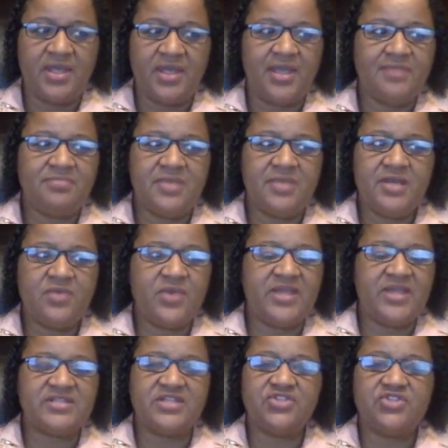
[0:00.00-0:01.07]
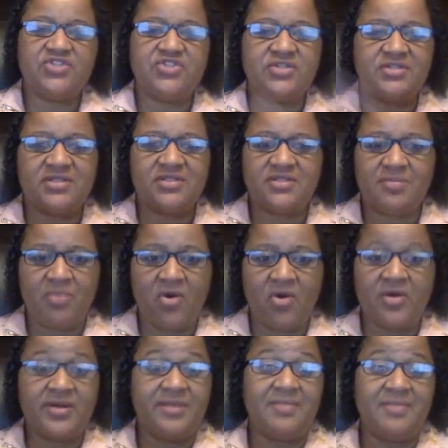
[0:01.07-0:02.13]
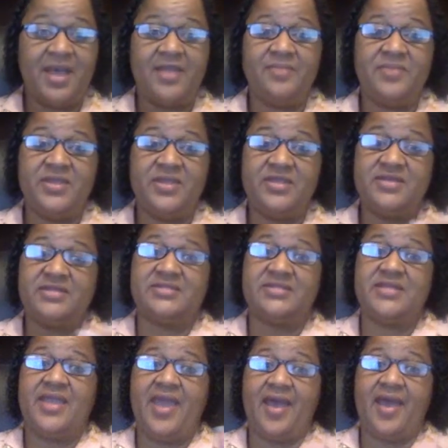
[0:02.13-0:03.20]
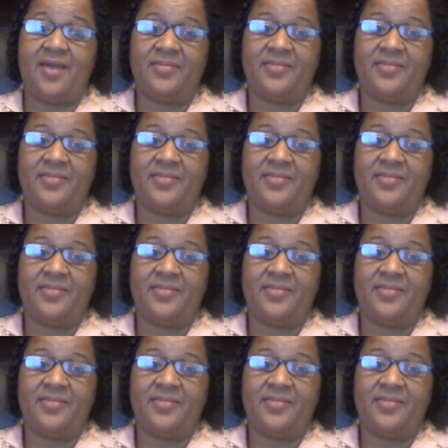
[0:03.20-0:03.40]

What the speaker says: In many ways, it's just as important, in my opinion, as the gap,